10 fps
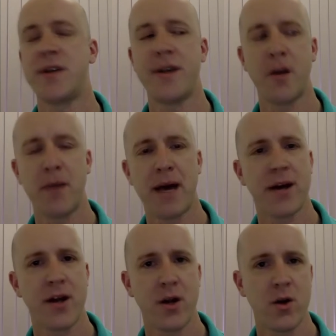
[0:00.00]
So you go
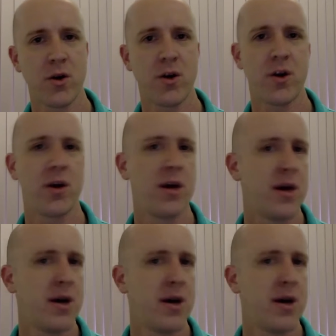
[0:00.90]
back and look
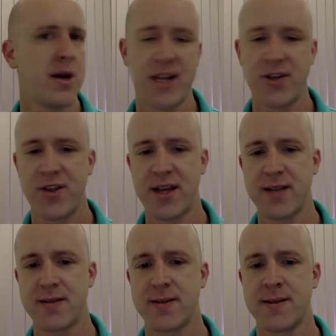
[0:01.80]
and change
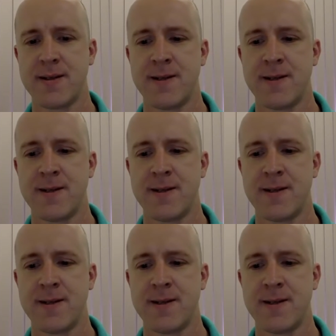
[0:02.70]
things.